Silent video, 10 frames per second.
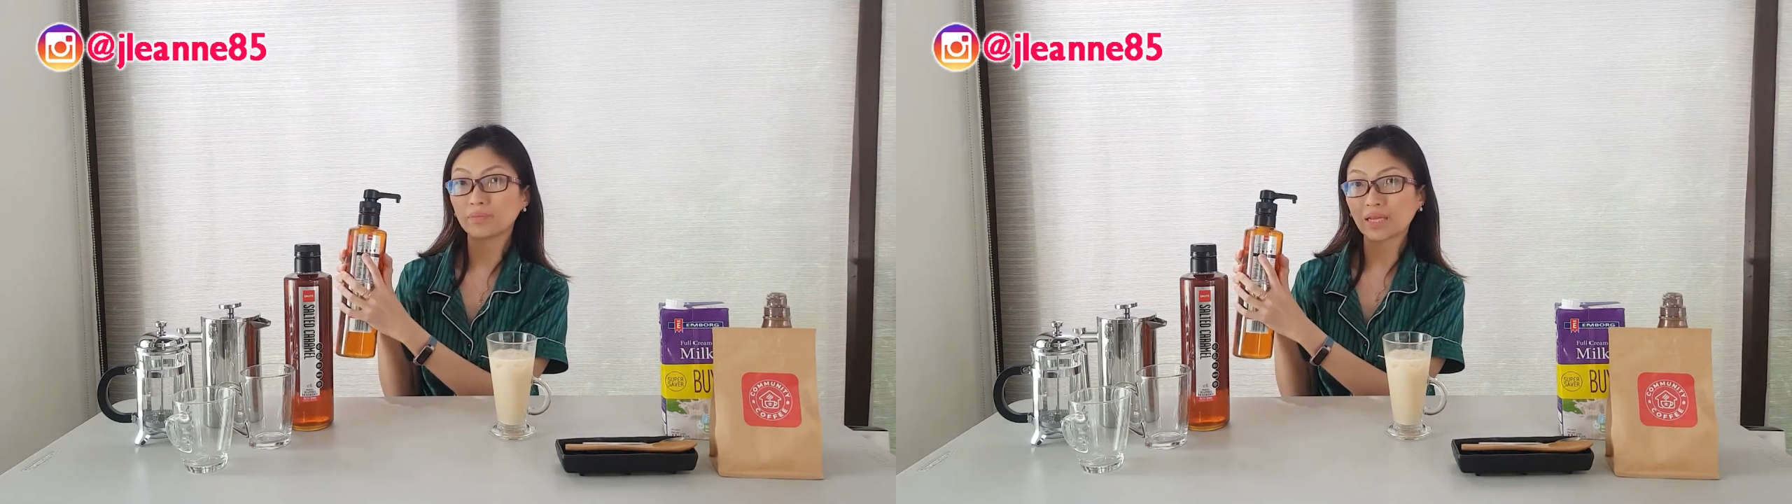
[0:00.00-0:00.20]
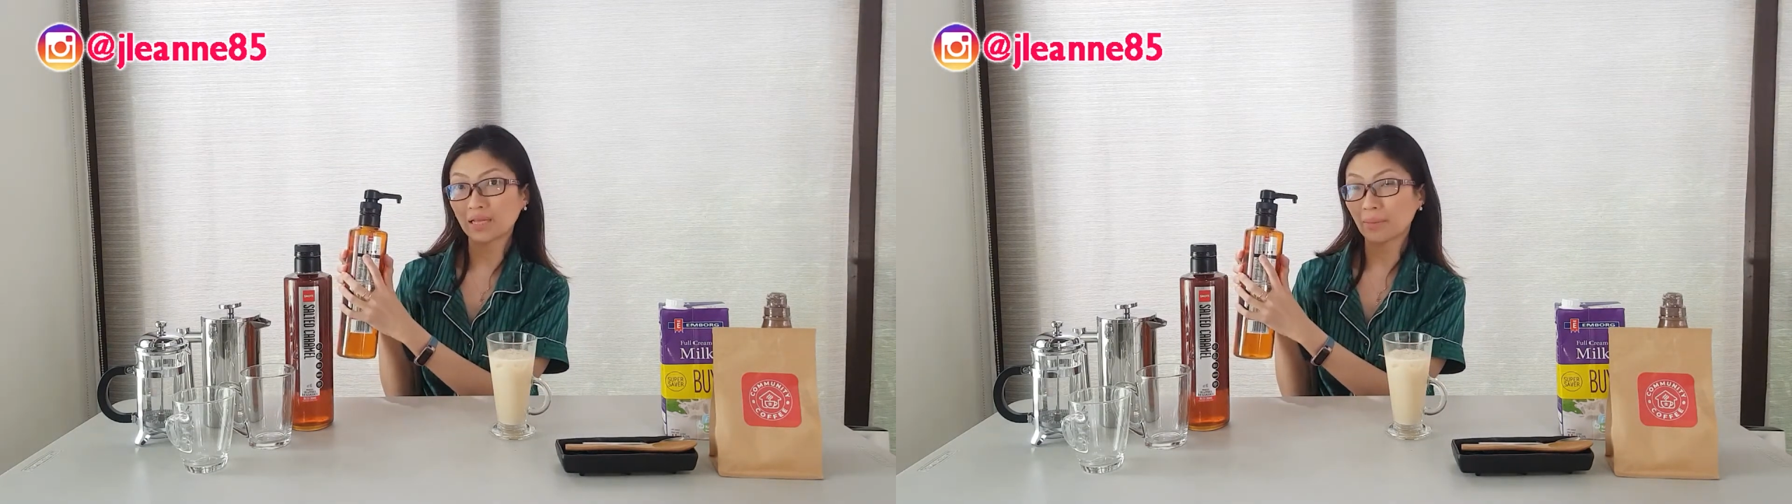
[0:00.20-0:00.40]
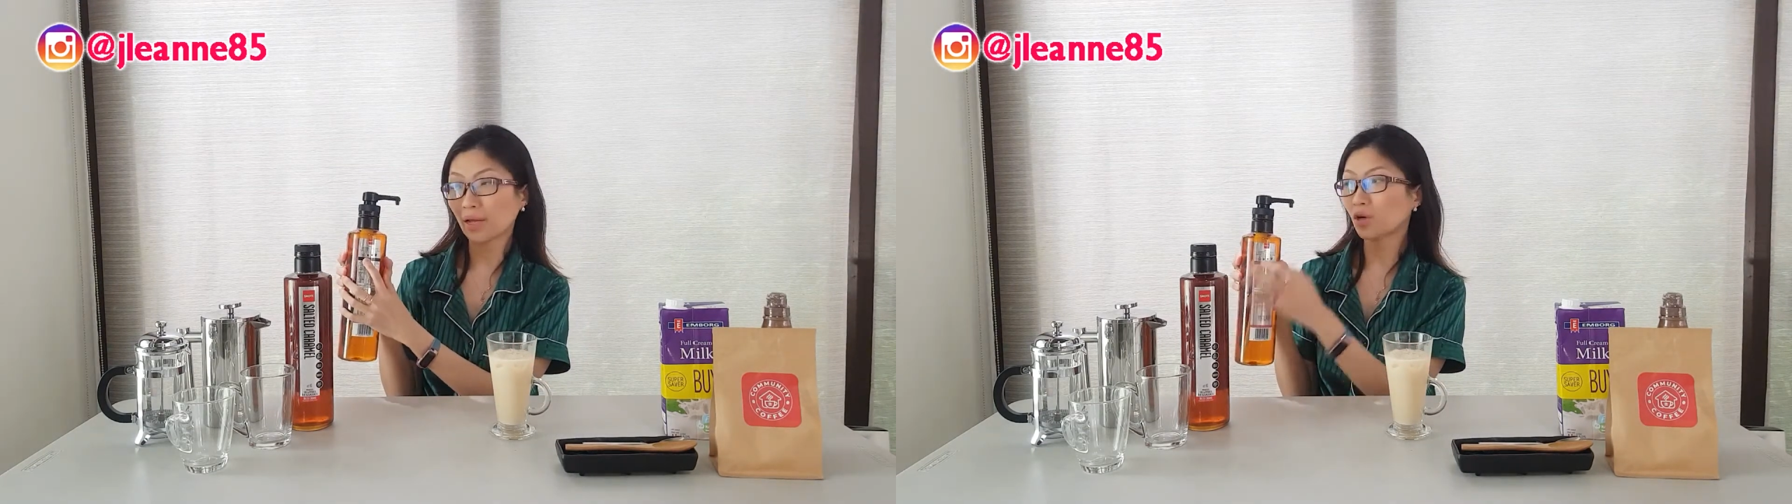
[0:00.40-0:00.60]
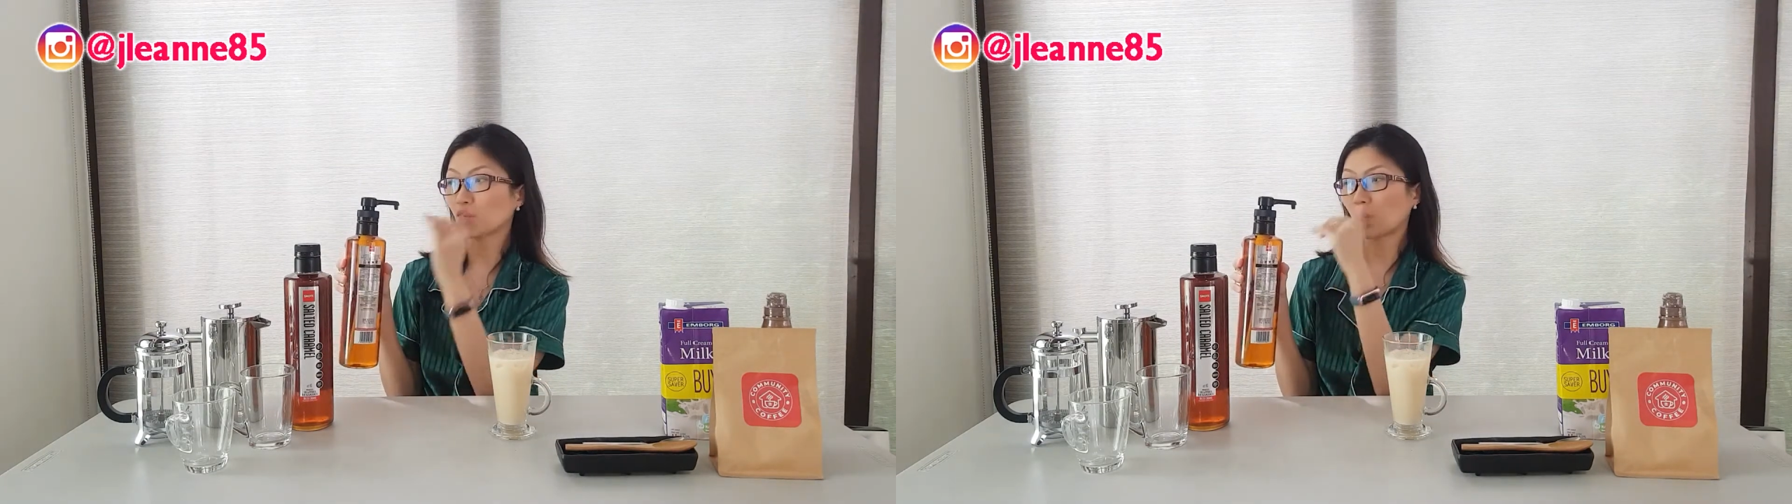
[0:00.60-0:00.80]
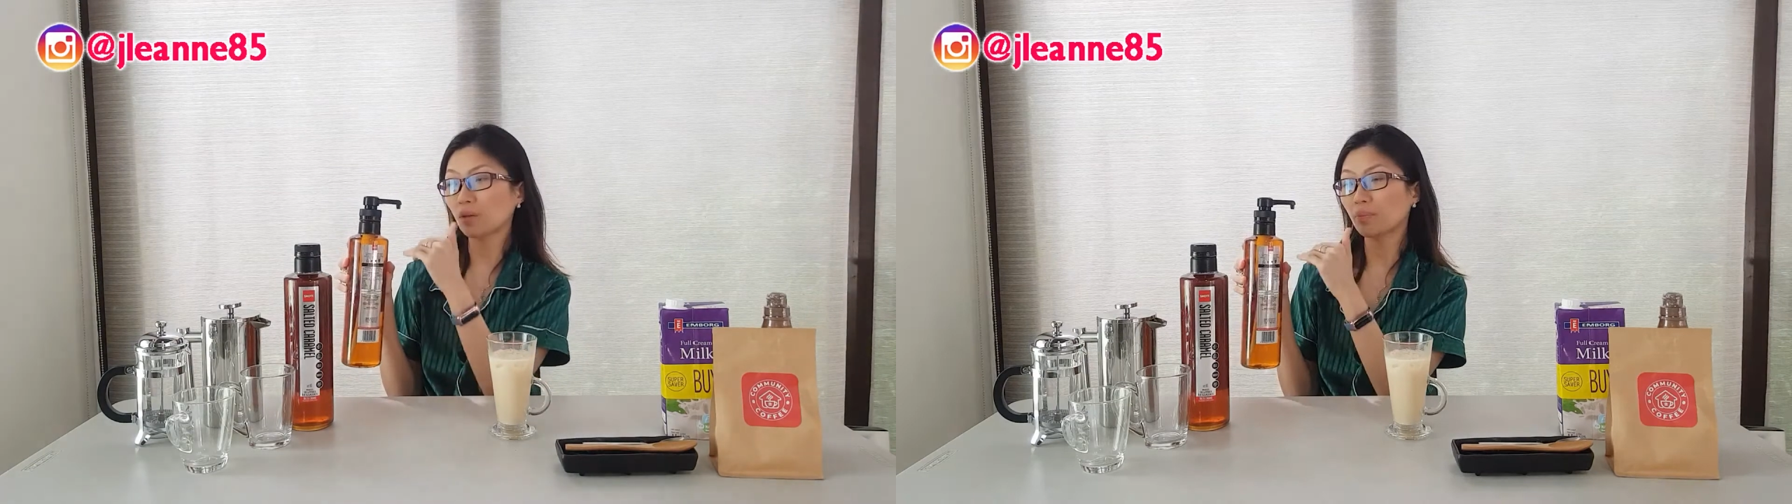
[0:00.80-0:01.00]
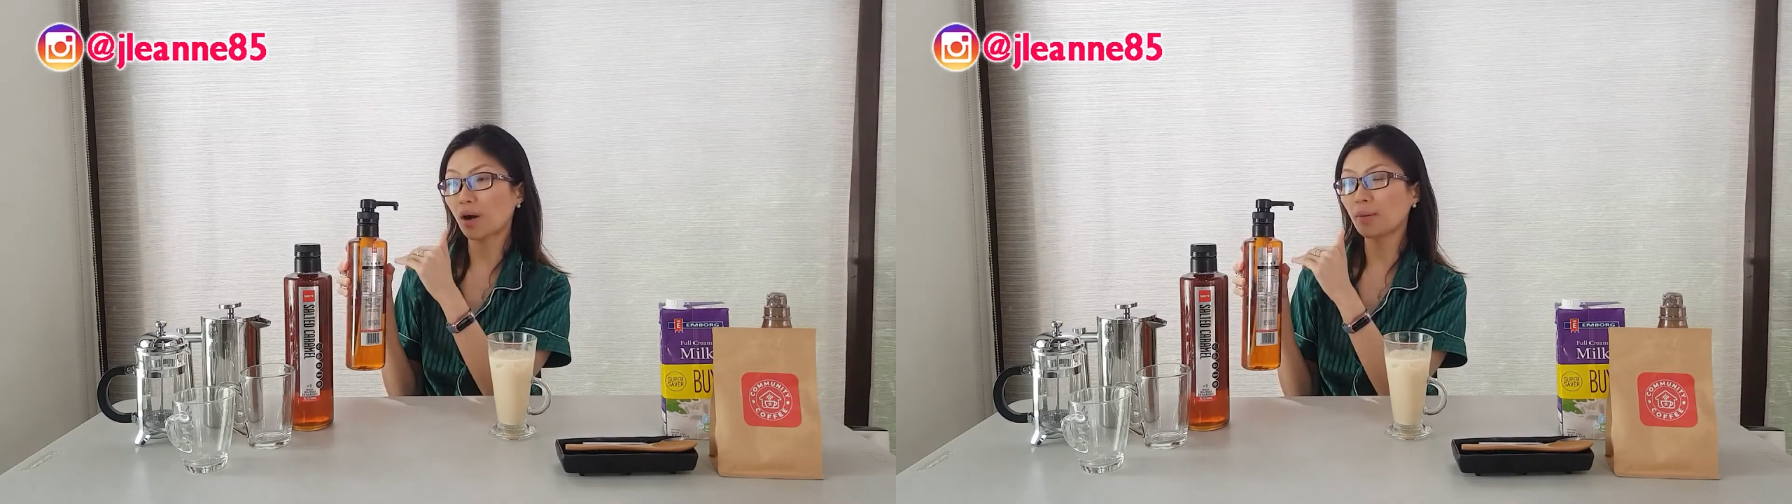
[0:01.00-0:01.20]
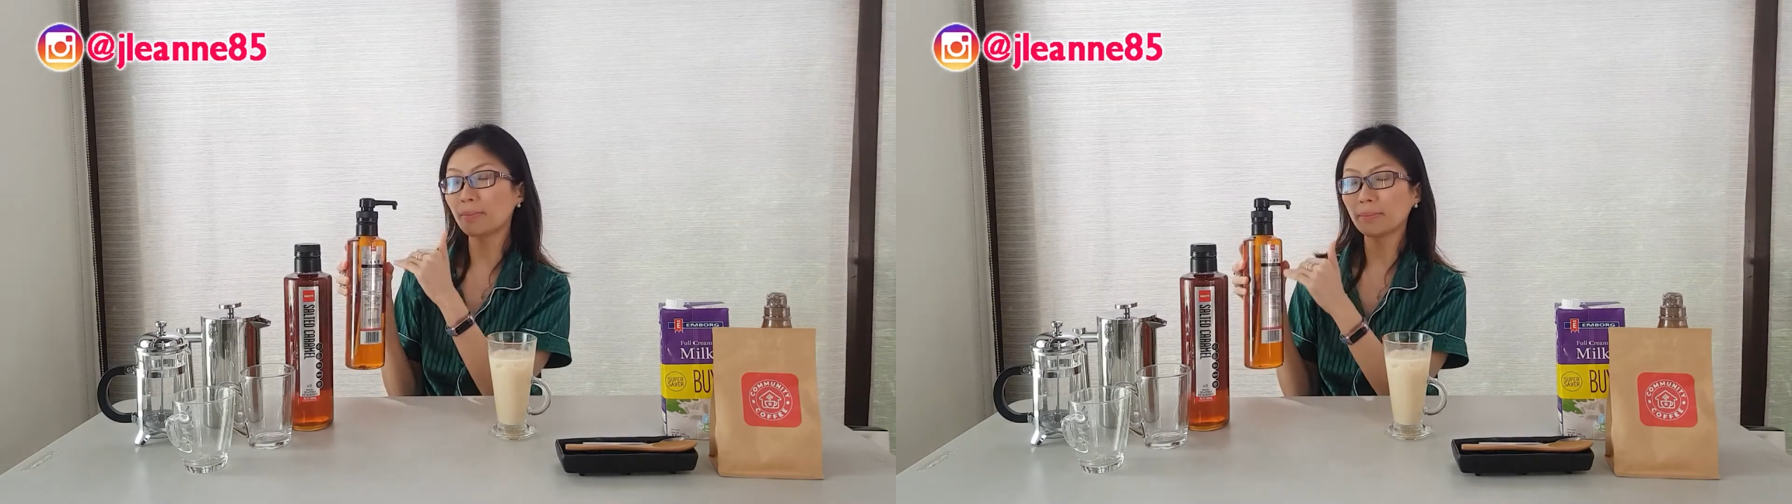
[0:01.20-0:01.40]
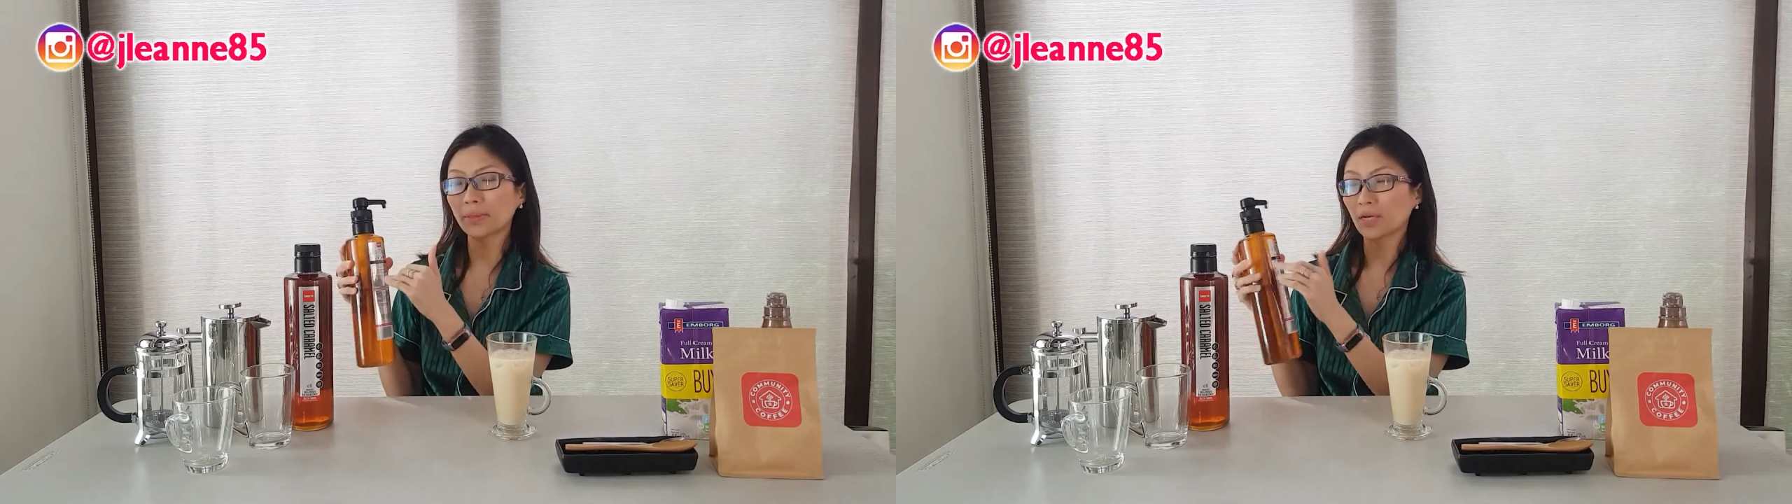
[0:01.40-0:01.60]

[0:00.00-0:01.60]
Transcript: ml or 1 pop